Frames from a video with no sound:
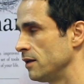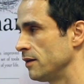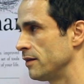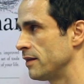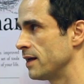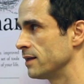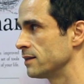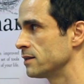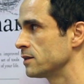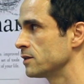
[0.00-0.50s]

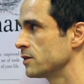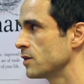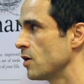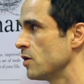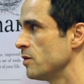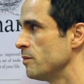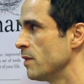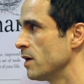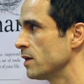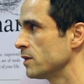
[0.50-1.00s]
There's
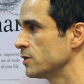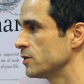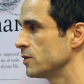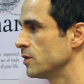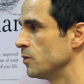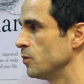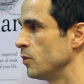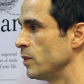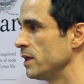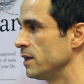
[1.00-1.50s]
so much
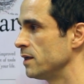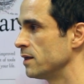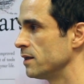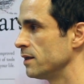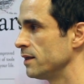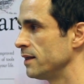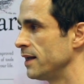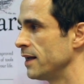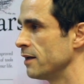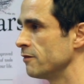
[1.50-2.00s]
that we
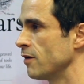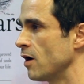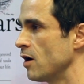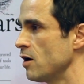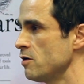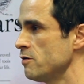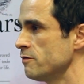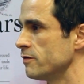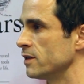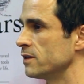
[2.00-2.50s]
can give
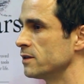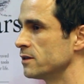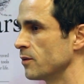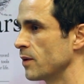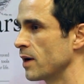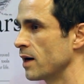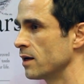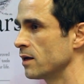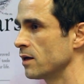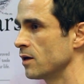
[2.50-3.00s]
over to
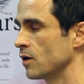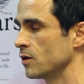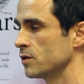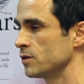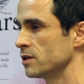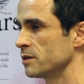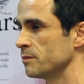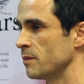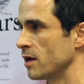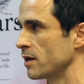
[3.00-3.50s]
our
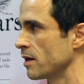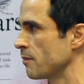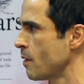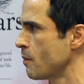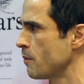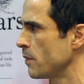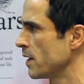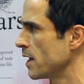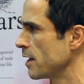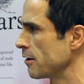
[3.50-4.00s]
unconscious mind. I
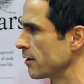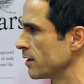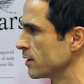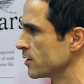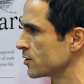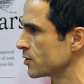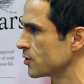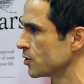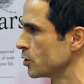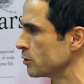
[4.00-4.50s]
remember hearing a
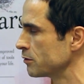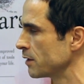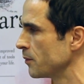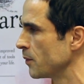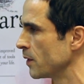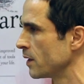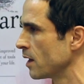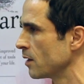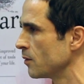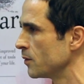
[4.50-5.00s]
story
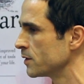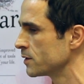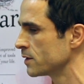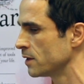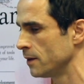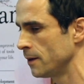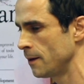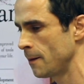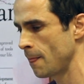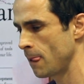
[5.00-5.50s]
when I
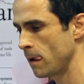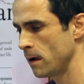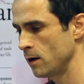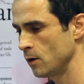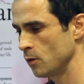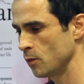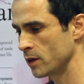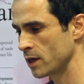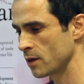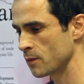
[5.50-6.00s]

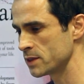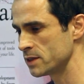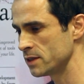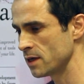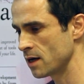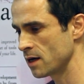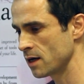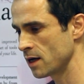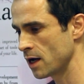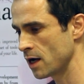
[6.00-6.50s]
was
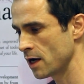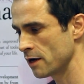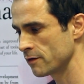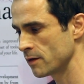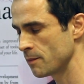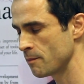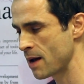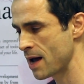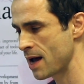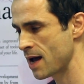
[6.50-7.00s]
younger of
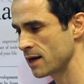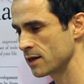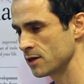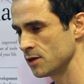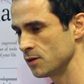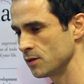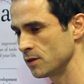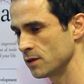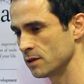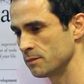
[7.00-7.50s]
a man
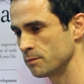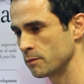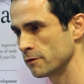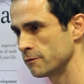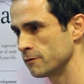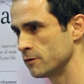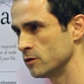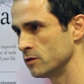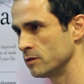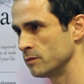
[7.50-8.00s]
who could
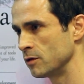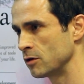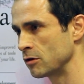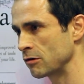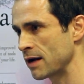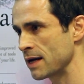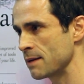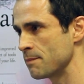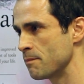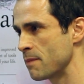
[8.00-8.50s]
perform
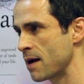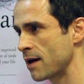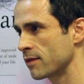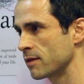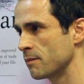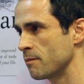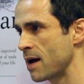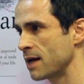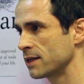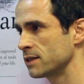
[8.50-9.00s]
great
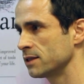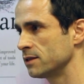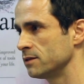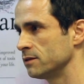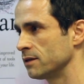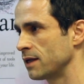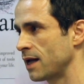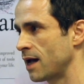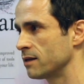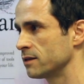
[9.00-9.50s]

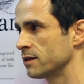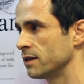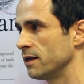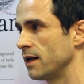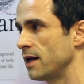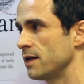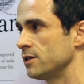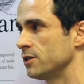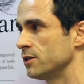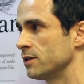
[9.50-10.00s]
mathematical
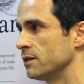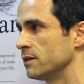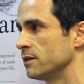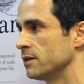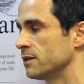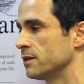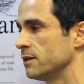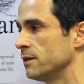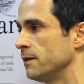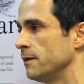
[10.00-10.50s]

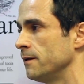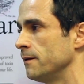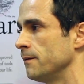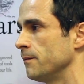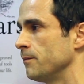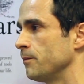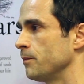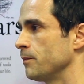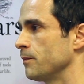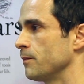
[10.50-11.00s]
calculations
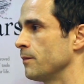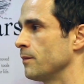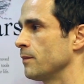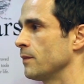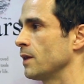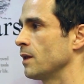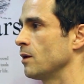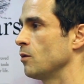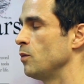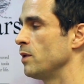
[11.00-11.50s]

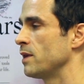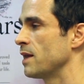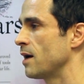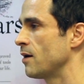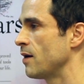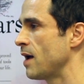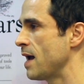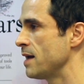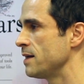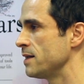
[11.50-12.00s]

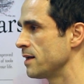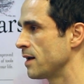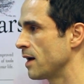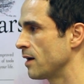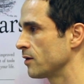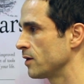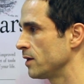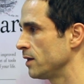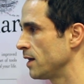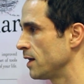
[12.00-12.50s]
without any
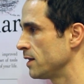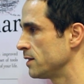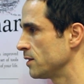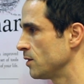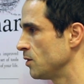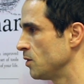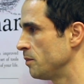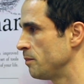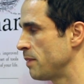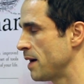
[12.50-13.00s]
calculator
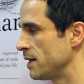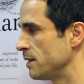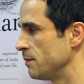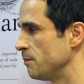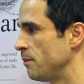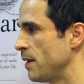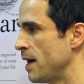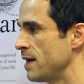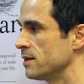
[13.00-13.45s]
or pen or